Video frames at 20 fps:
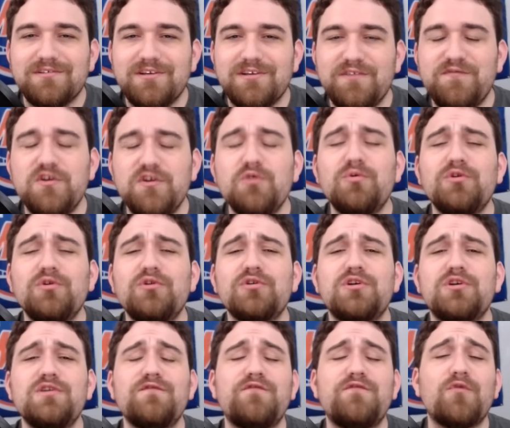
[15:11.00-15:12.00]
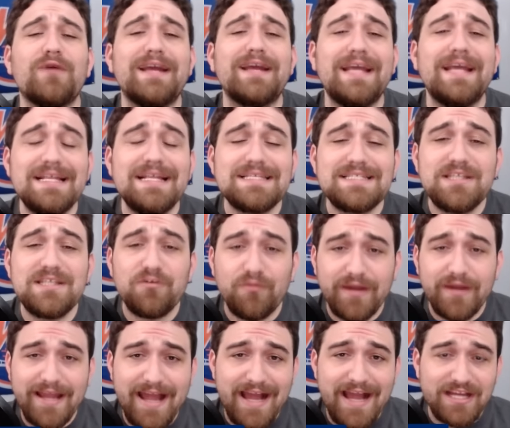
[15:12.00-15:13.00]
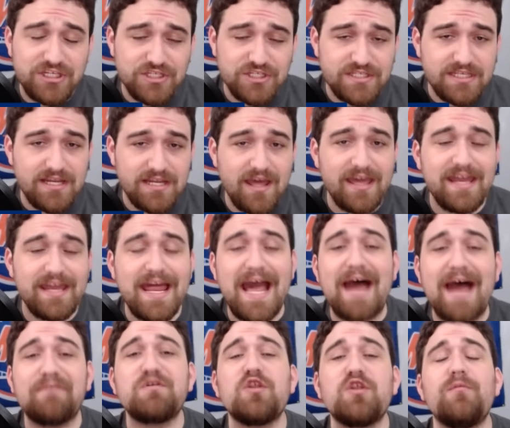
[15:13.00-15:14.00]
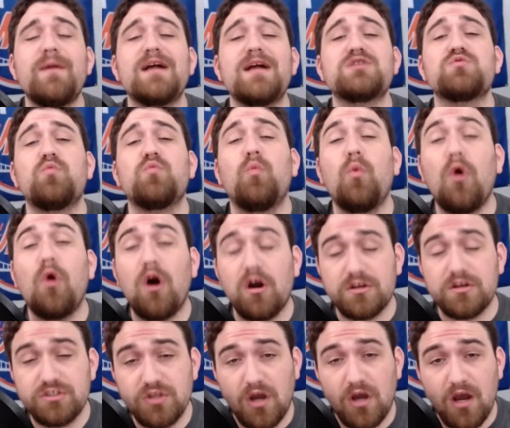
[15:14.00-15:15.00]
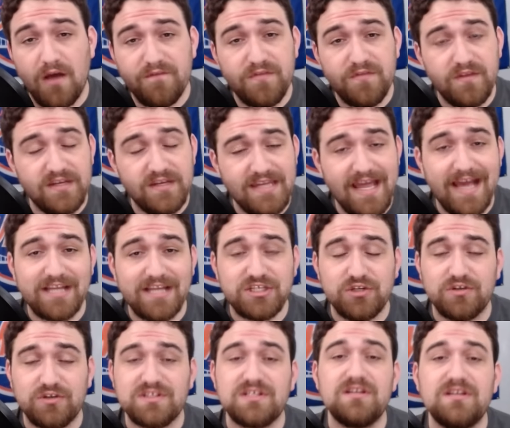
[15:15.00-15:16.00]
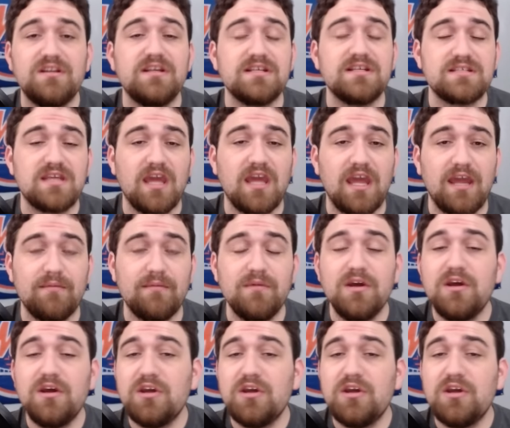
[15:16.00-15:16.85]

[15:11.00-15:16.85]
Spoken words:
If you were looking for instant reaction tonight after the Mets walked off the Nationals in this game,